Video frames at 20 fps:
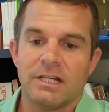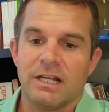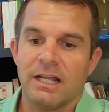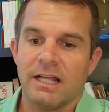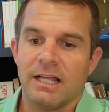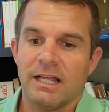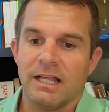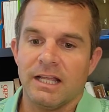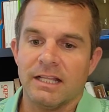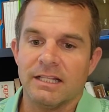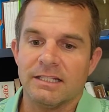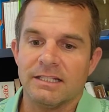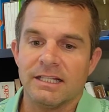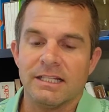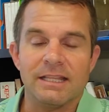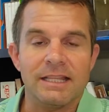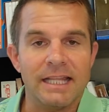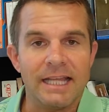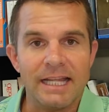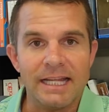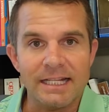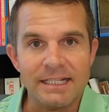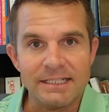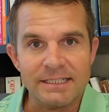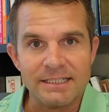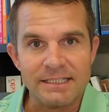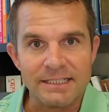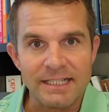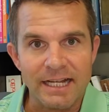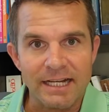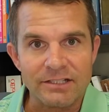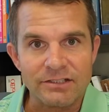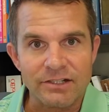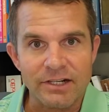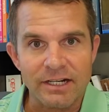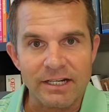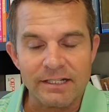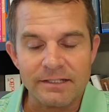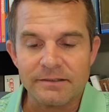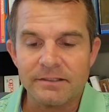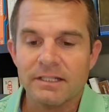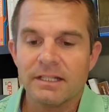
and land tax credit,